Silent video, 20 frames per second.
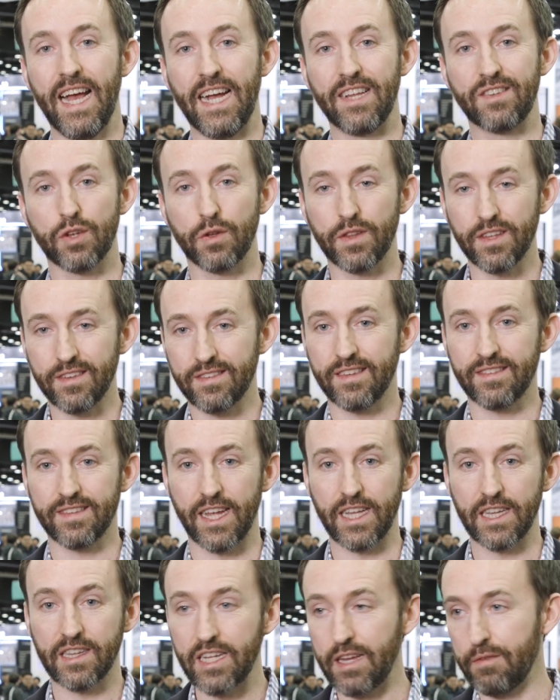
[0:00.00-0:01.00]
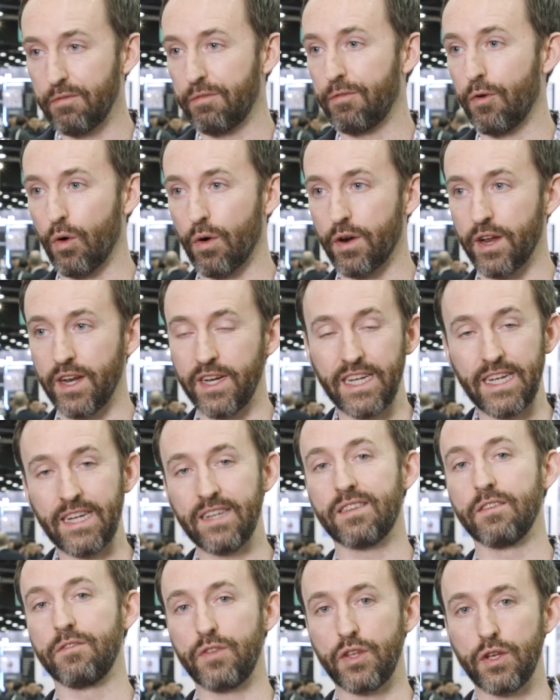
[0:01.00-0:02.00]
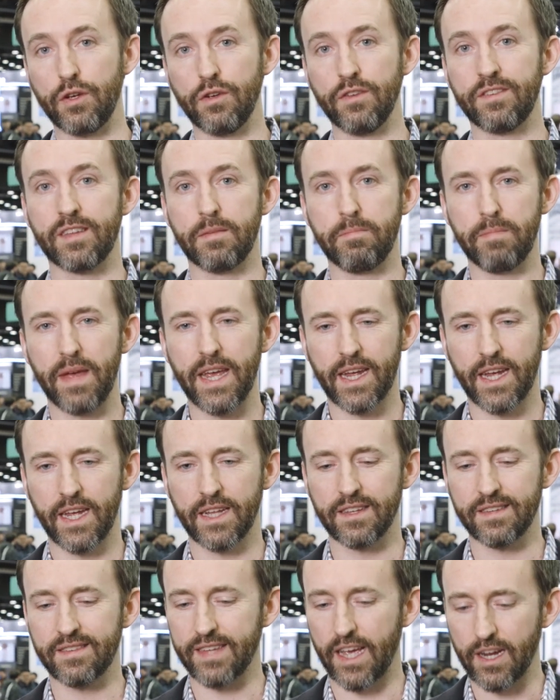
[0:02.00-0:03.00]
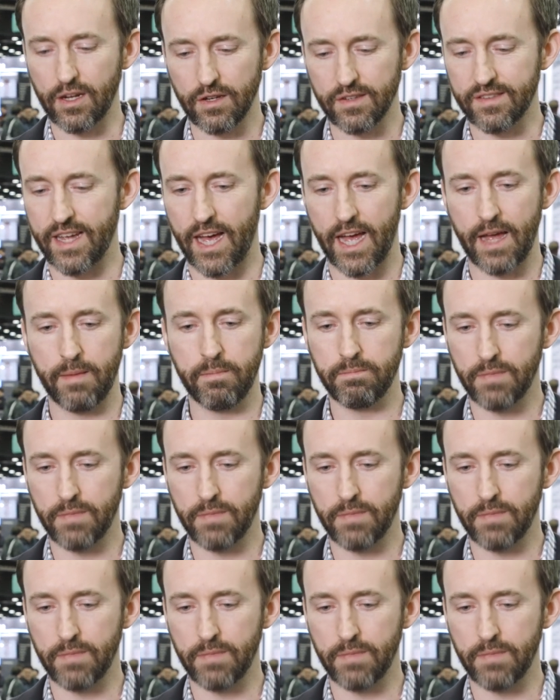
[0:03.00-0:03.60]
And so this is a leap forward in ease of use and making the cycle time